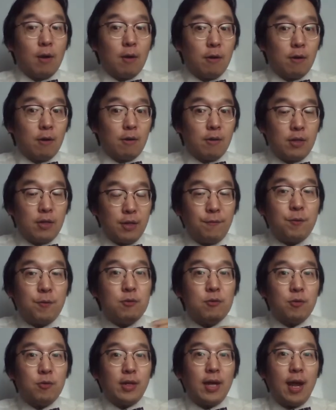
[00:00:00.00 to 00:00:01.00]
if you look
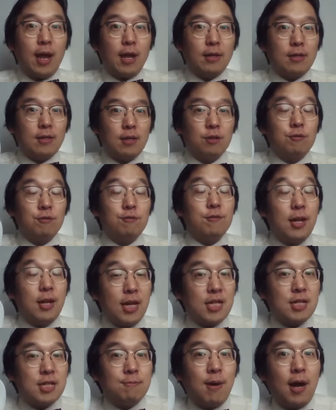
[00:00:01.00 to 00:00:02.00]
at today's
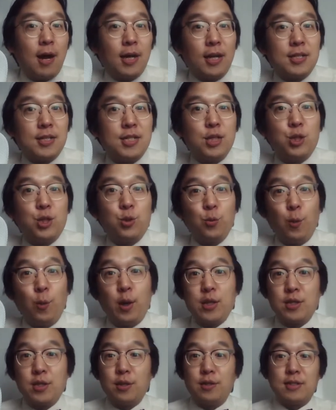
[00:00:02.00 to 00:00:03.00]
market
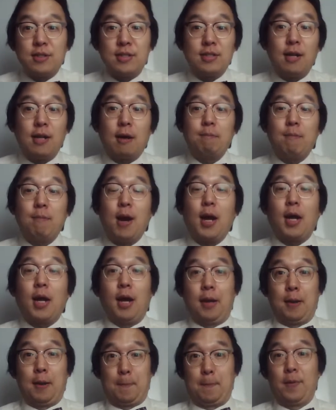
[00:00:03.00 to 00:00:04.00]
situation, stock market,
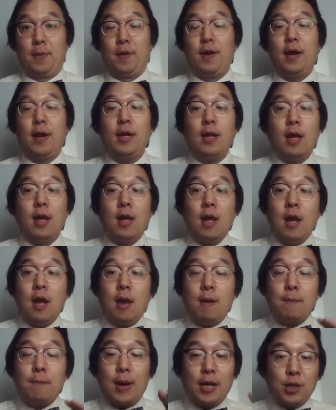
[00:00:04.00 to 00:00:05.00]
right?
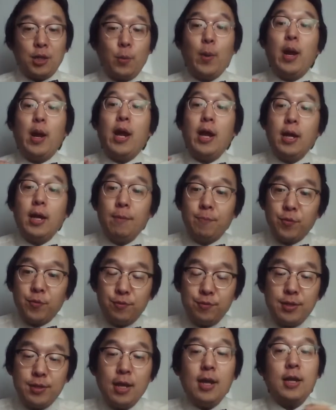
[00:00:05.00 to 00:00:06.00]
By the way,
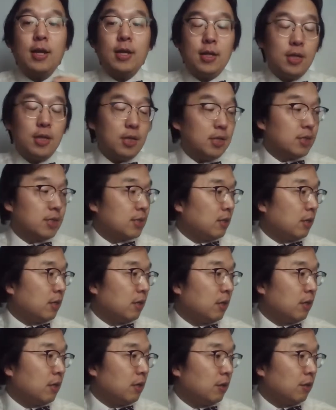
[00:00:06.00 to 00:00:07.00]
today is
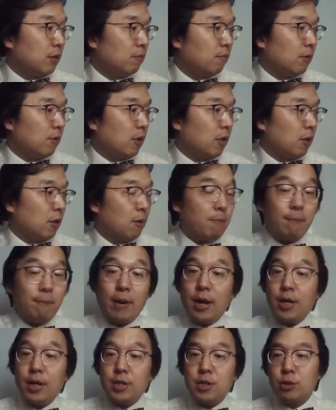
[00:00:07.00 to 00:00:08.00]

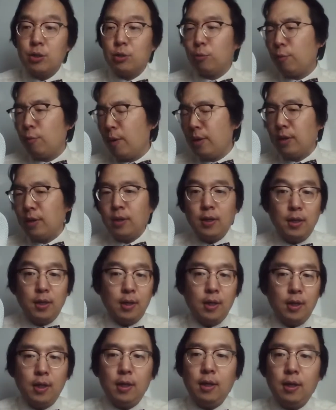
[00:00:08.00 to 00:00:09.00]
March
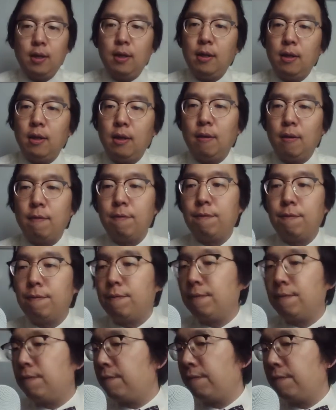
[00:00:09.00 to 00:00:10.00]

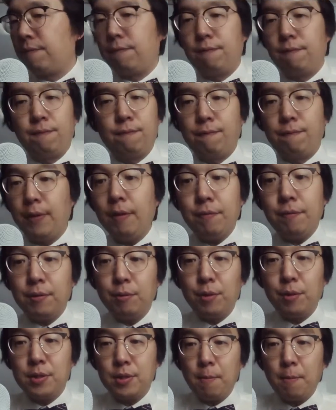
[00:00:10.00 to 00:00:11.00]
25th or
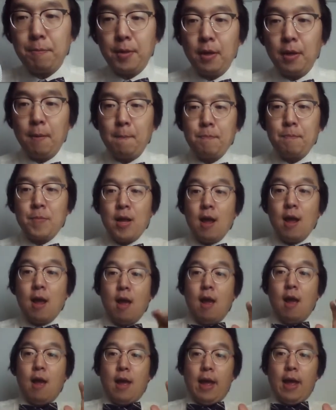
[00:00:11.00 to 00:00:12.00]
something,
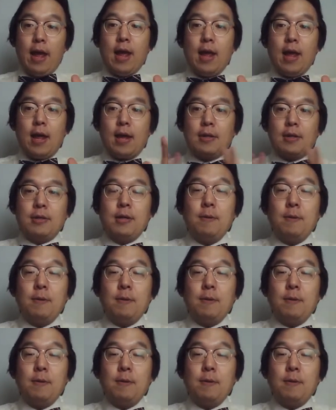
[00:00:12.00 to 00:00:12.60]
and